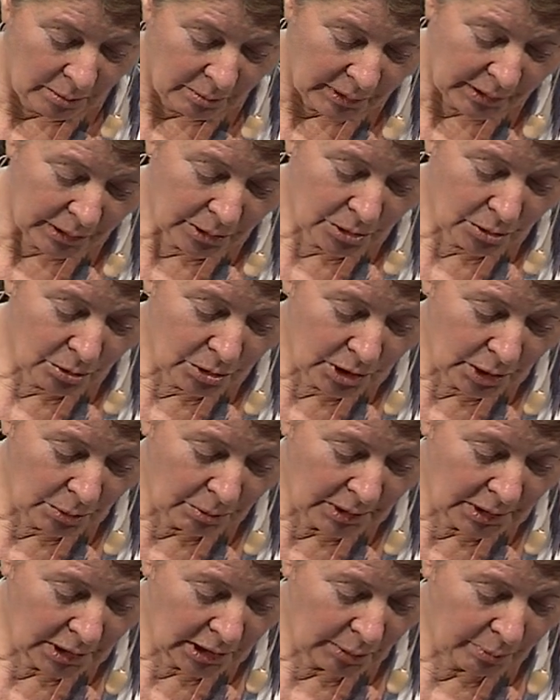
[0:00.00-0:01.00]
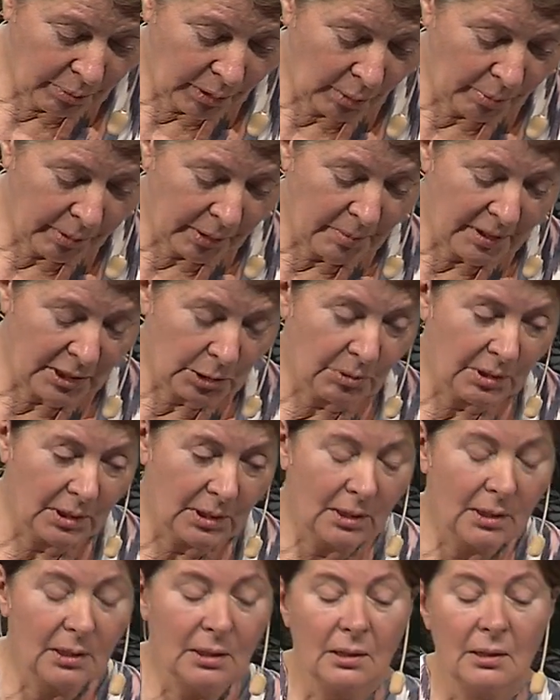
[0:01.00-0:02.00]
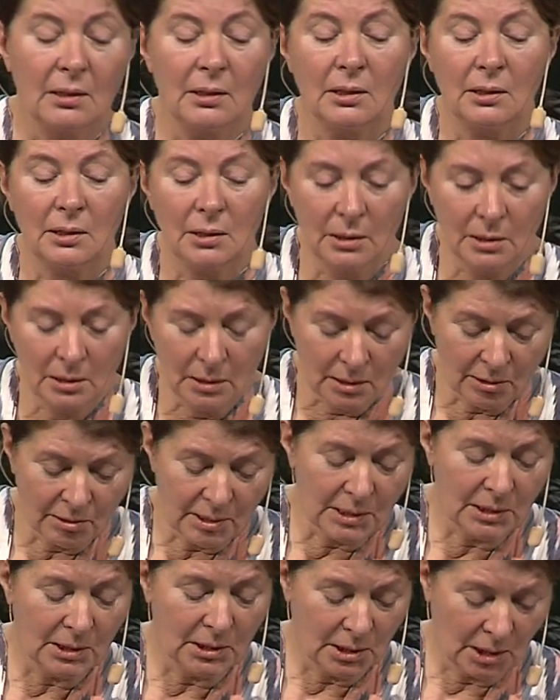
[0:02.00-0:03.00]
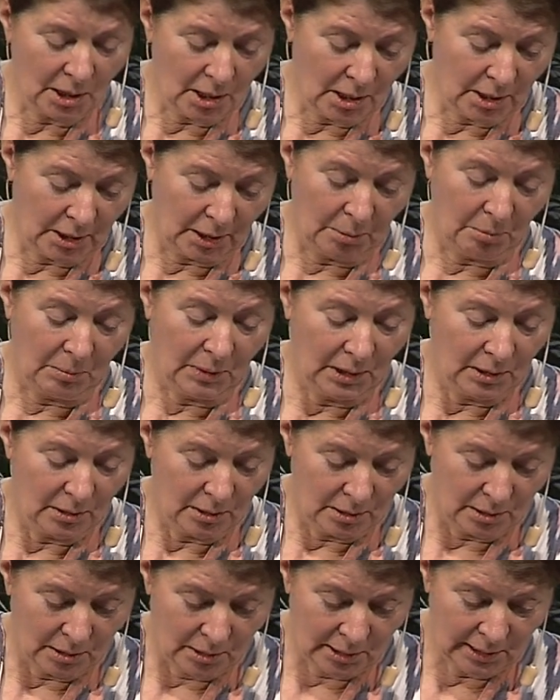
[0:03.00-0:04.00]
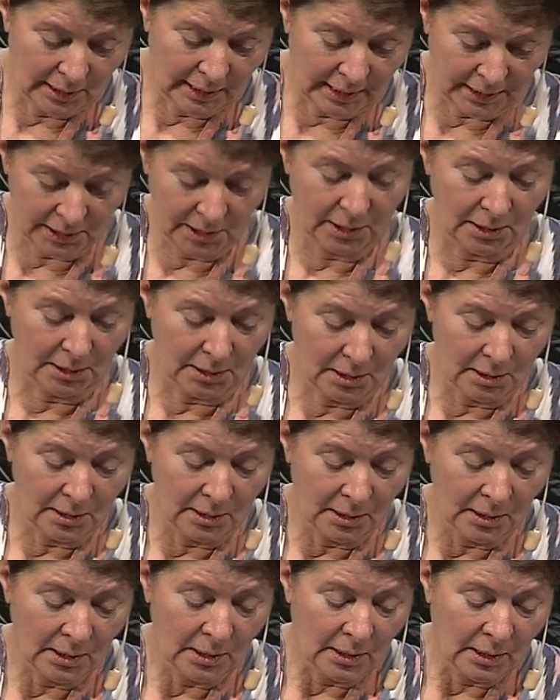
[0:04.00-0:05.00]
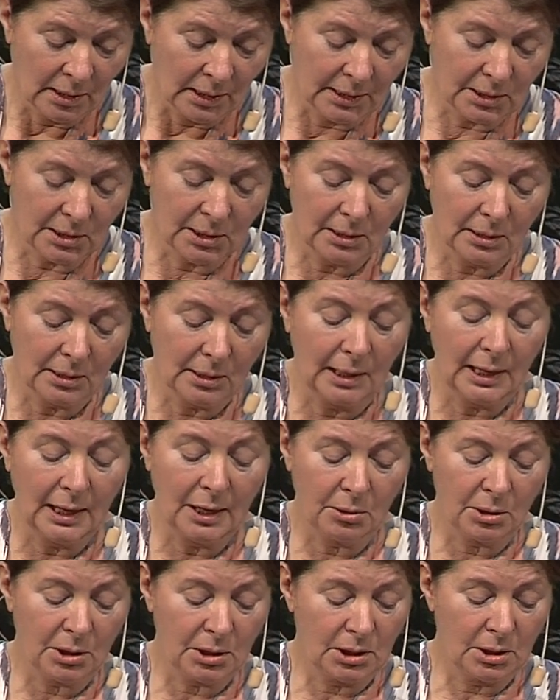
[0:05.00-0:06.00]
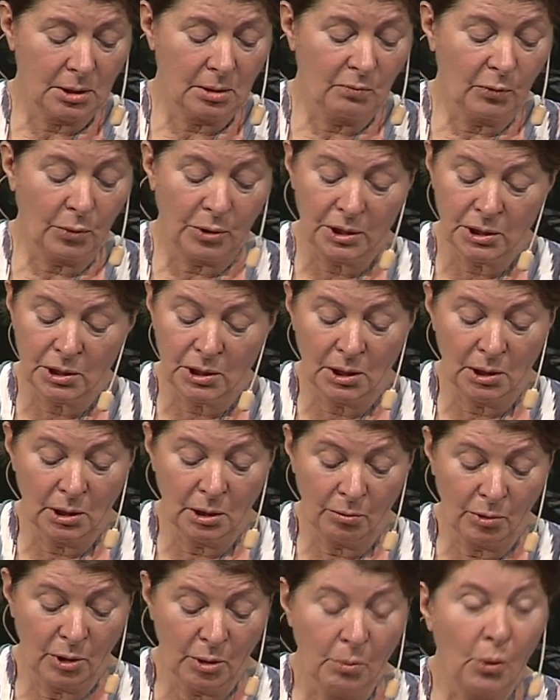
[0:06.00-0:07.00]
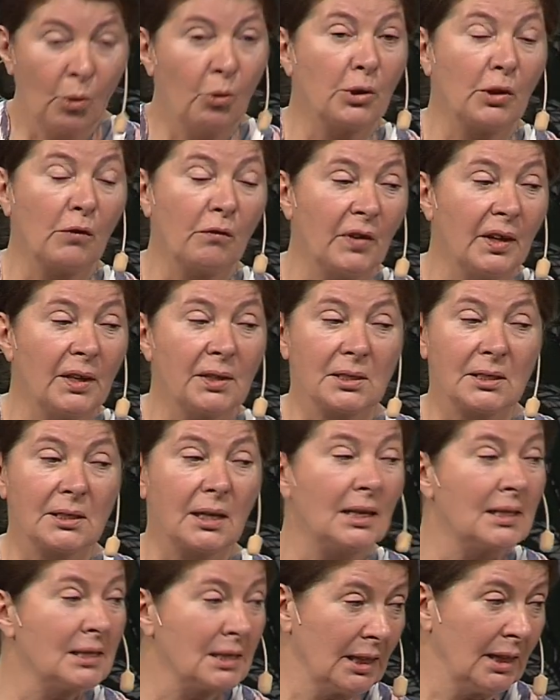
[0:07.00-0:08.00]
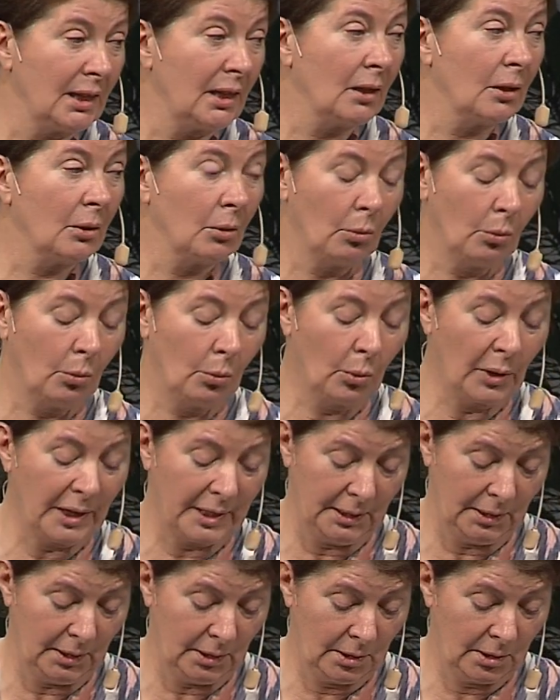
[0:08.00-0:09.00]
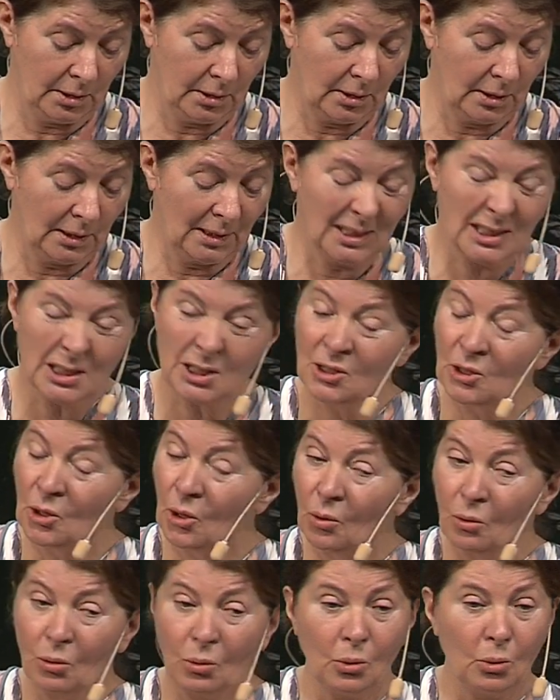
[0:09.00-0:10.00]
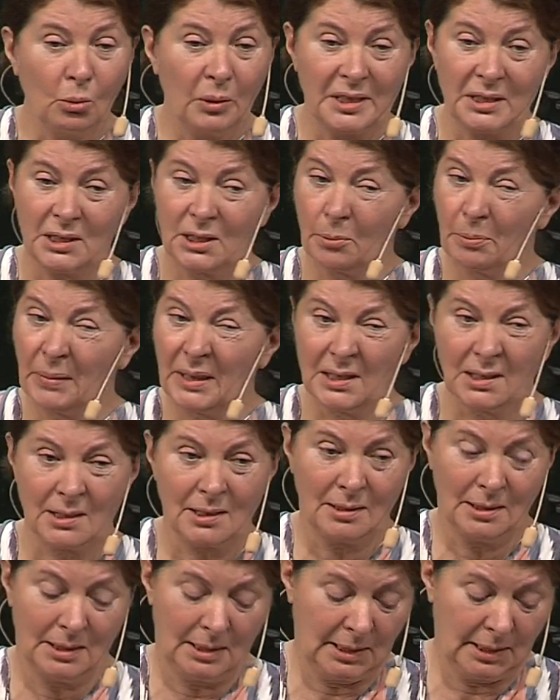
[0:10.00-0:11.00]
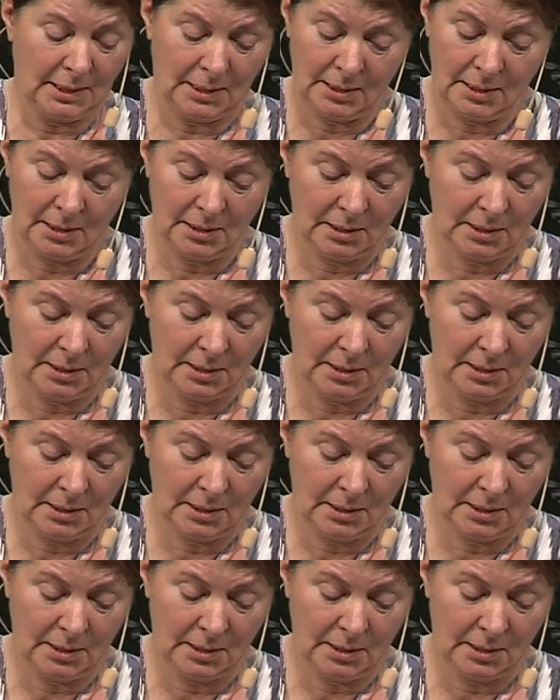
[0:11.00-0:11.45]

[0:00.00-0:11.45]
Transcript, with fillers: Because also, one of the problems is when there isn't time to listen, is that the loudest voice in the room or the first idea wins. And it's not always the best idea.